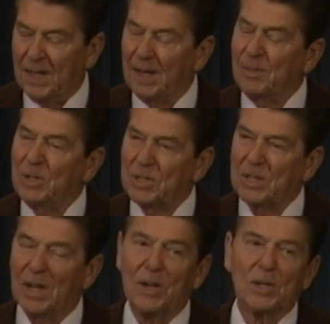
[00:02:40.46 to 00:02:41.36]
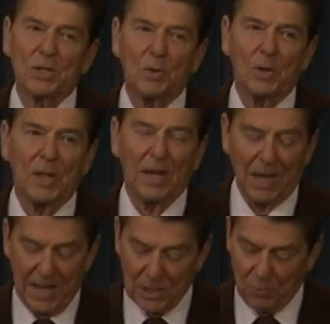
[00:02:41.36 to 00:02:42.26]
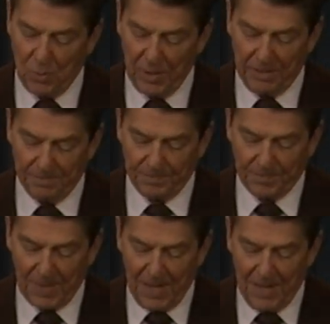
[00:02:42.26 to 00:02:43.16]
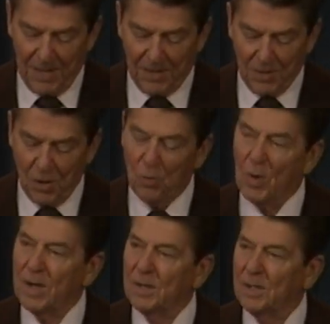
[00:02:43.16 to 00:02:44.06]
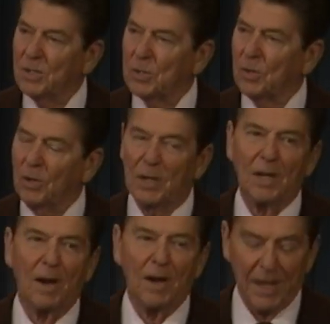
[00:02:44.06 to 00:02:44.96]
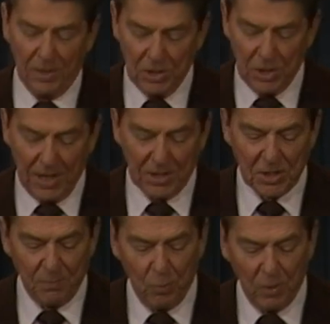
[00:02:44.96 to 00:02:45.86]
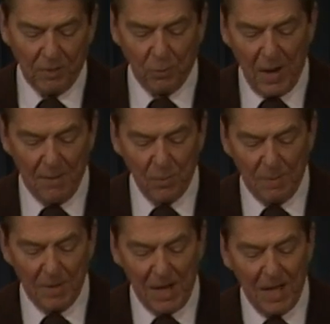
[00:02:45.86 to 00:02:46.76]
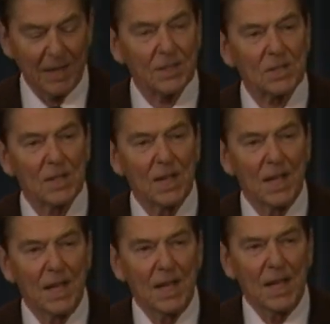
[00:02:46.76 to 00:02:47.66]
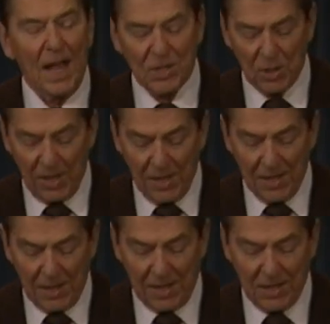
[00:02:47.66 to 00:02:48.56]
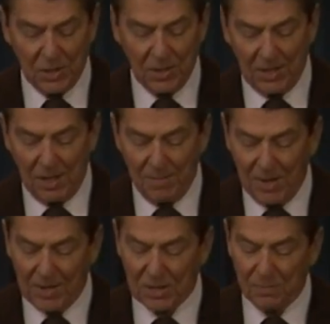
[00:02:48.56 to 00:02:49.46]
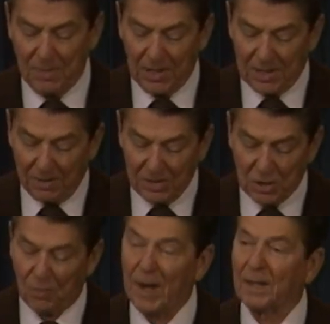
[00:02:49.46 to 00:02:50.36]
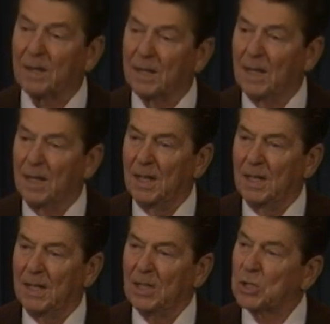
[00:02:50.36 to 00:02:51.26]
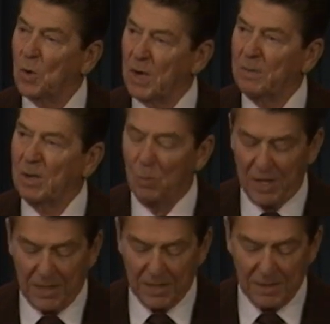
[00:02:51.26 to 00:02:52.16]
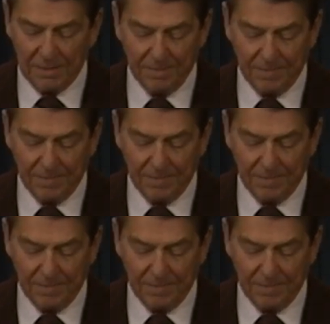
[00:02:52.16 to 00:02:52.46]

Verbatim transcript: And let me just underscore that last point. No one should look at our energetic support of Gramm-Rudman-Hollings as an indication that America's military strength is going to be weakened.